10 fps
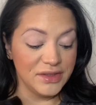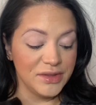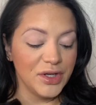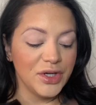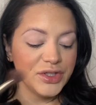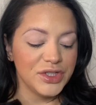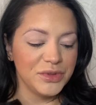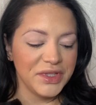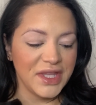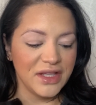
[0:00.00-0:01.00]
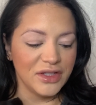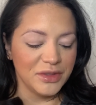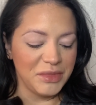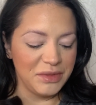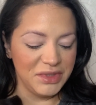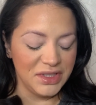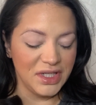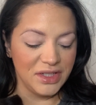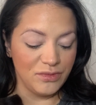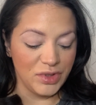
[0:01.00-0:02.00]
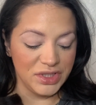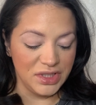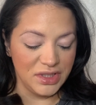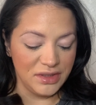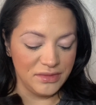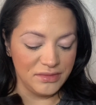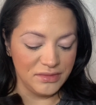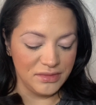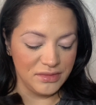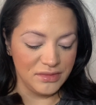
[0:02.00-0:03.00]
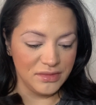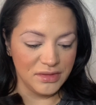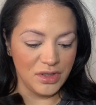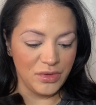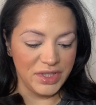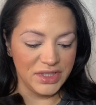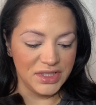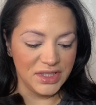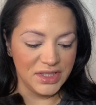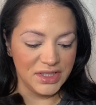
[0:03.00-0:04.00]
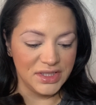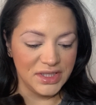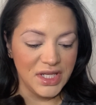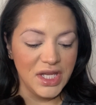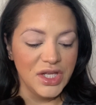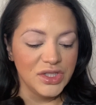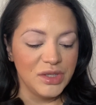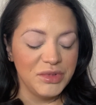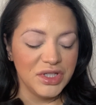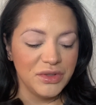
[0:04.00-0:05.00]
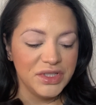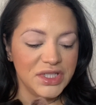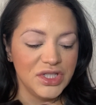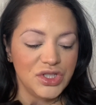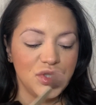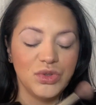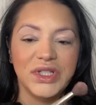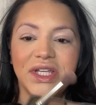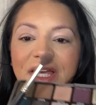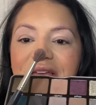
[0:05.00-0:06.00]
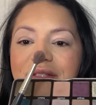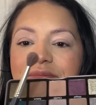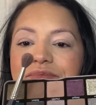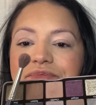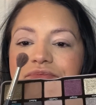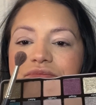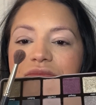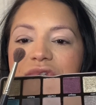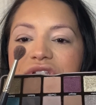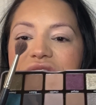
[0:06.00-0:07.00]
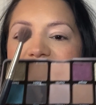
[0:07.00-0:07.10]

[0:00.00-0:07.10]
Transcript: her doing that look made me kind of want to go into this. So I'm going to go into Juliet, which is